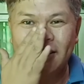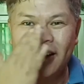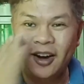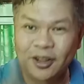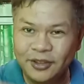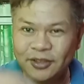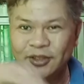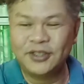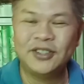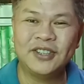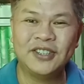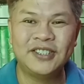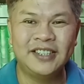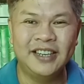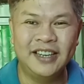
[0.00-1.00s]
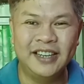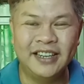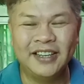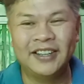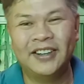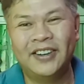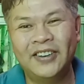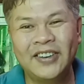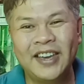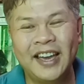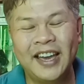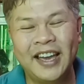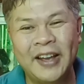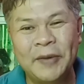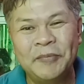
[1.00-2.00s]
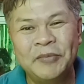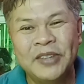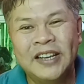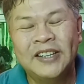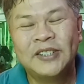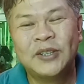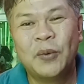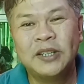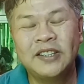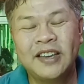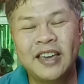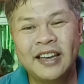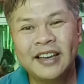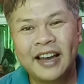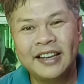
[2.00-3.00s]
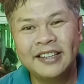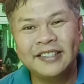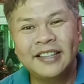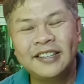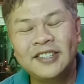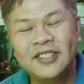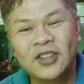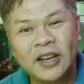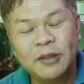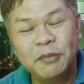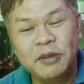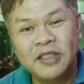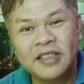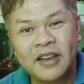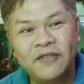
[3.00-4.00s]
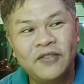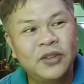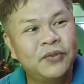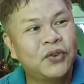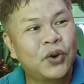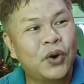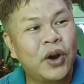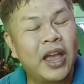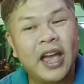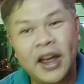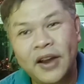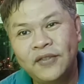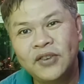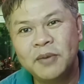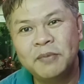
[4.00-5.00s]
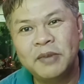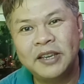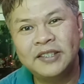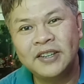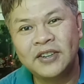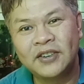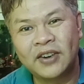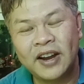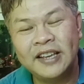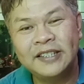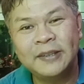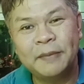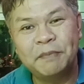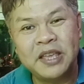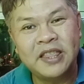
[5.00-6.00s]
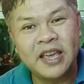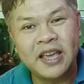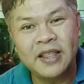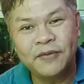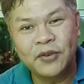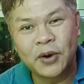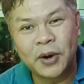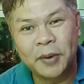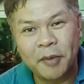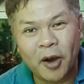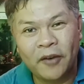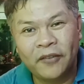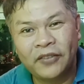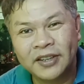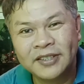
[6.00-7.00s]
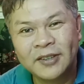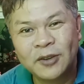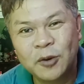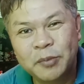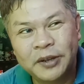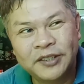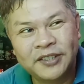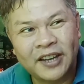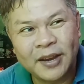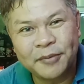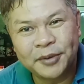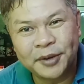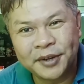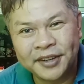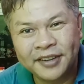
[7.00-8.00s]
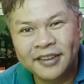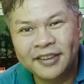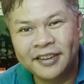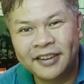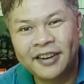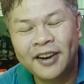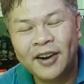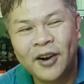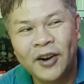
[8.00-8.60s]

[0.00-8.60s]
under the sea. Okay, so once again guys, let's try to be thankful for every amazing grace being in the form of a scuba diver here,